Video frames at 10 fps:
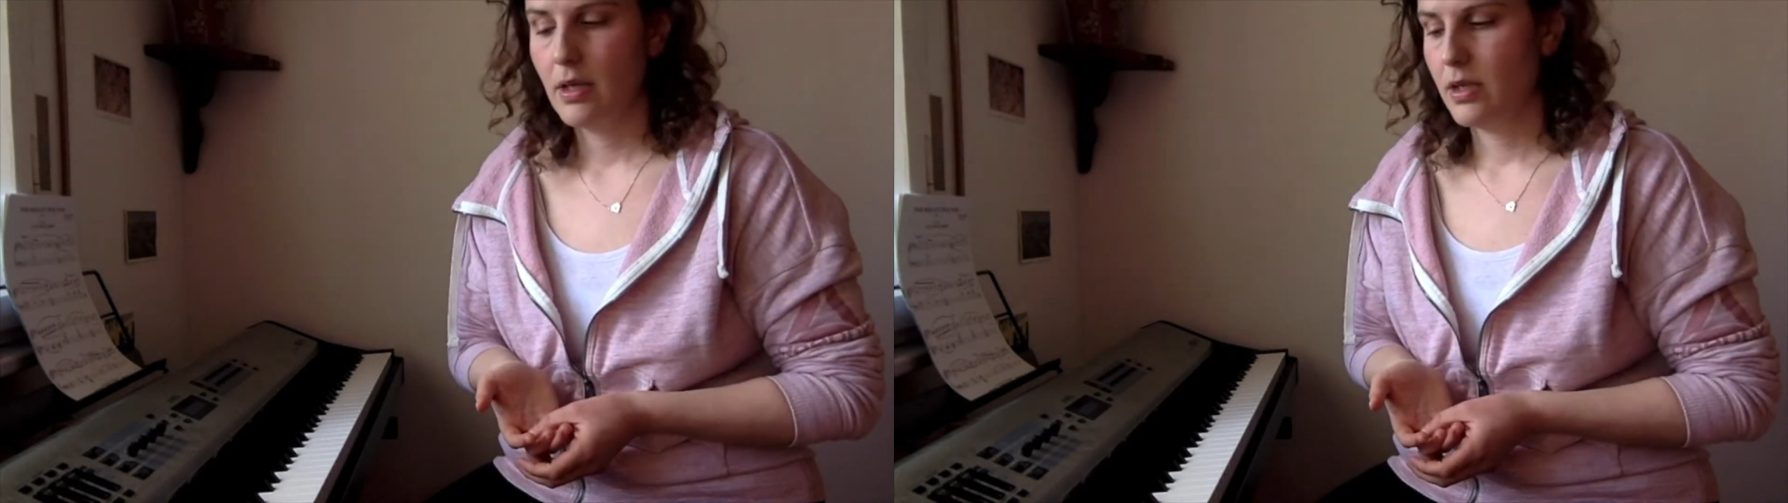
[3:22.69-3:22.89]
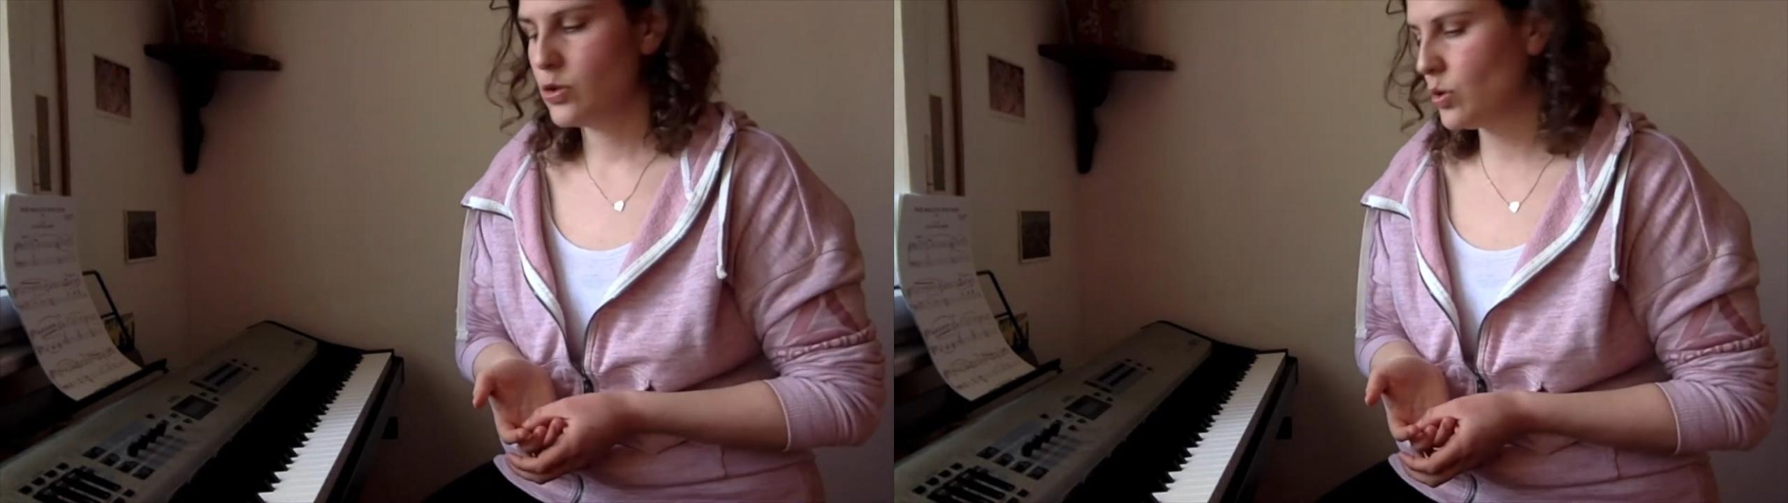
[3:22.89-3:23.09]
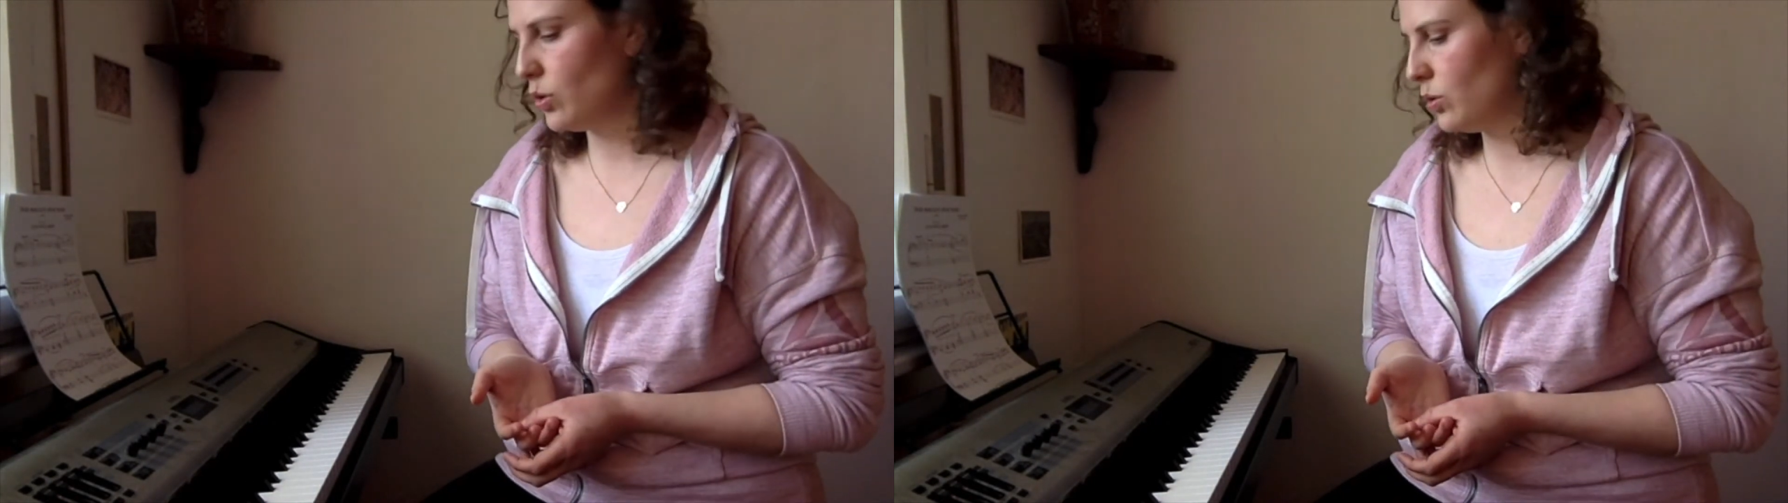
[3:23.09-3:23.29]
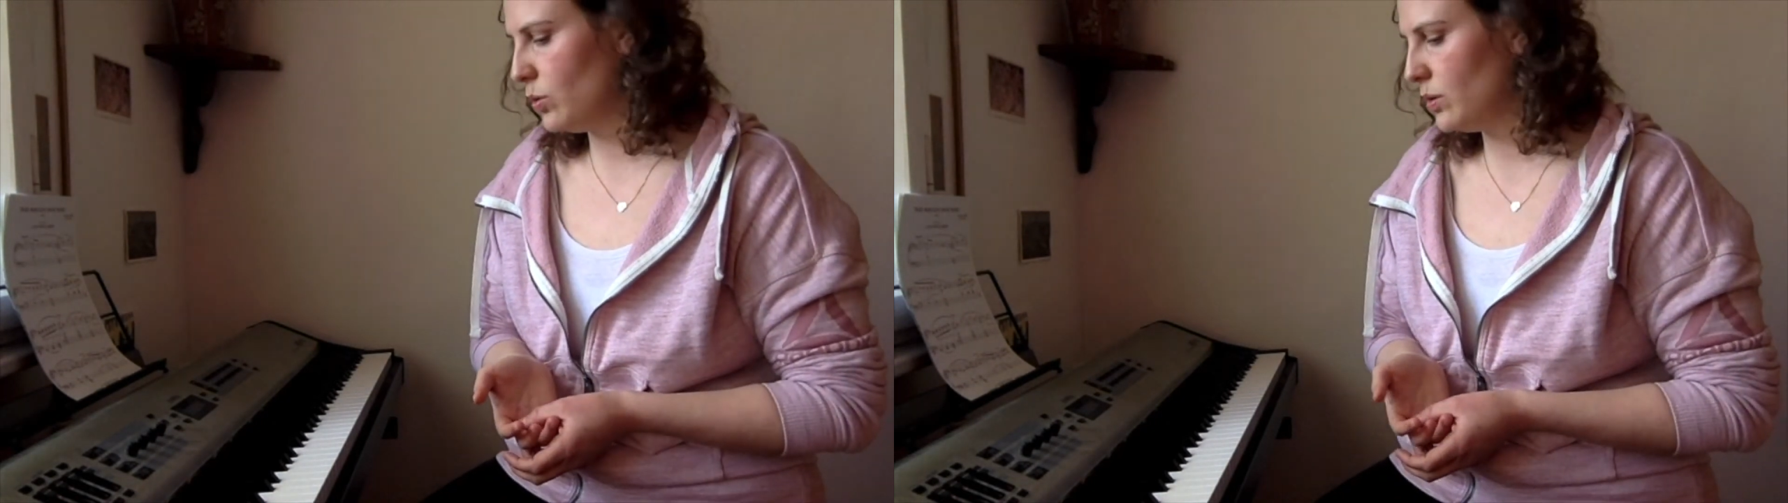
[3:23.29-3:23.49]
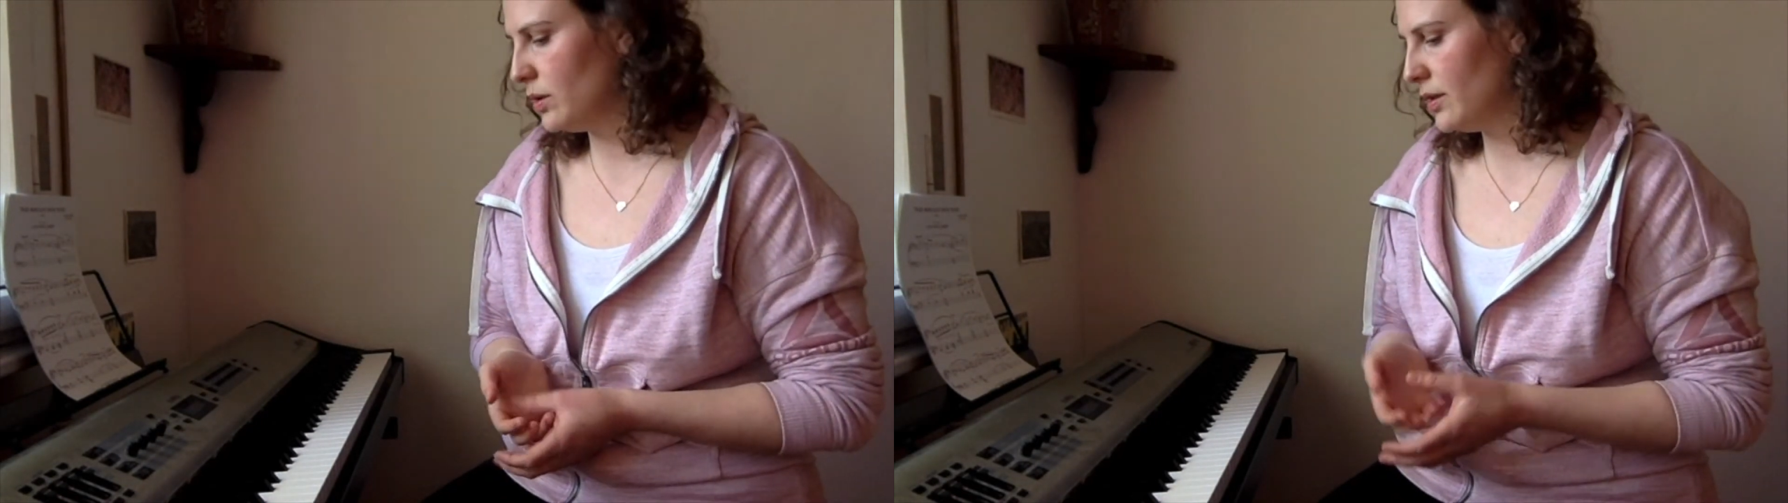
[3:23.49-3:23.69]

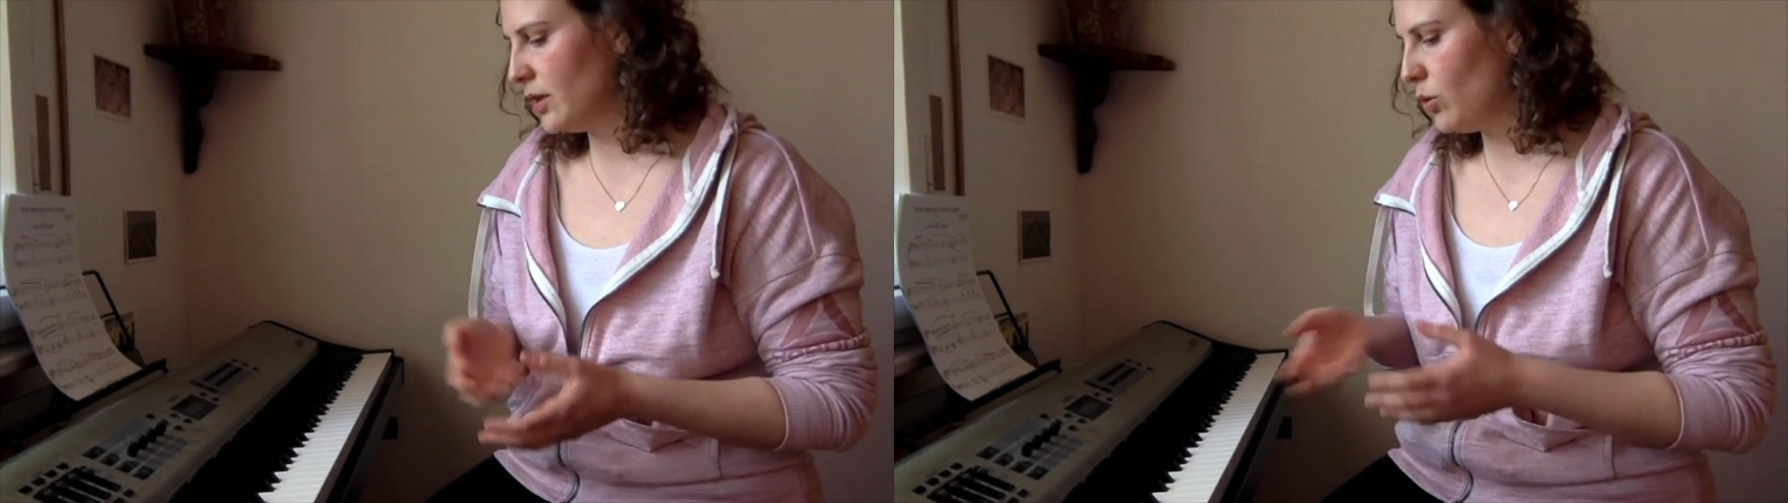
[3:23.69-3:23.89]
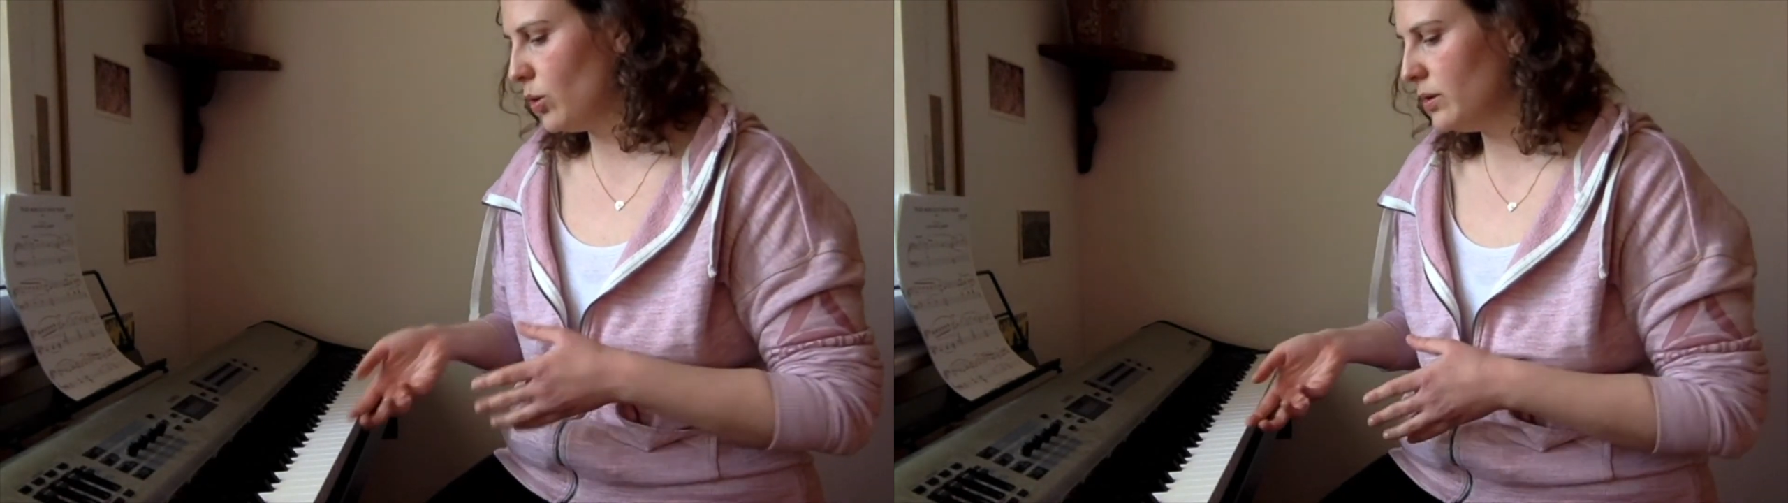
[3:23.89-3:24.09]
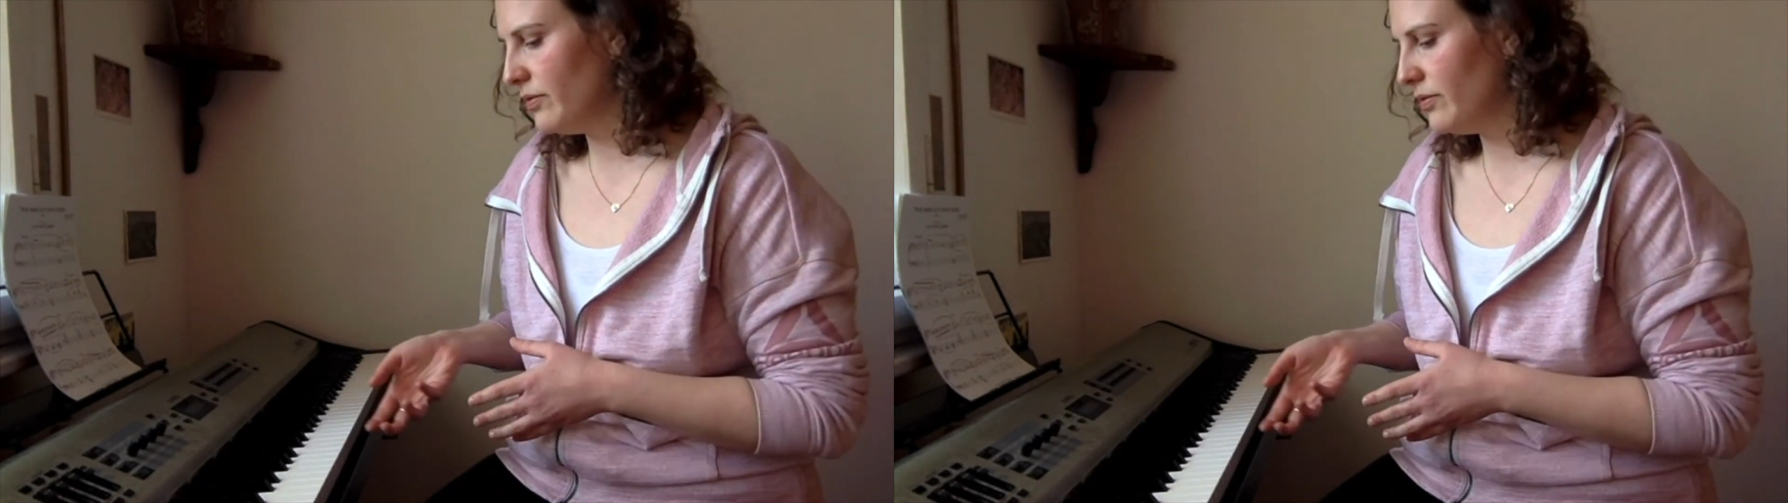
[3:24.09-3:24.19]
So the chord